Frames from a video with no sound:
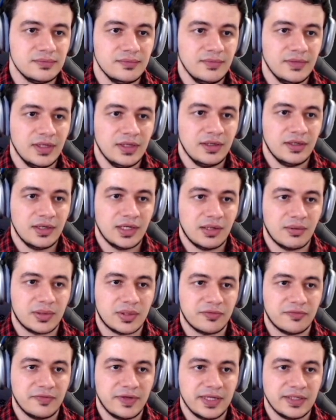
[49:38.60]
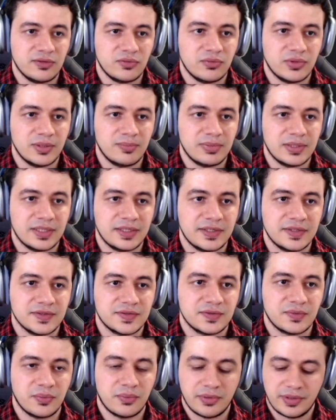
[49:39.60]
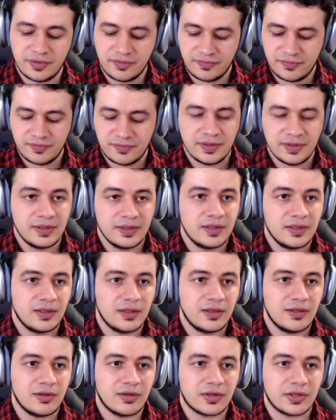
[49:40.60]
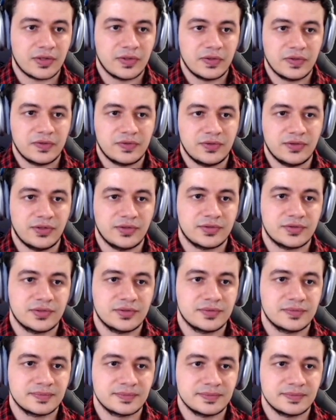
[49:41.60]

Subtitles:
I want to find and replace with loc dot.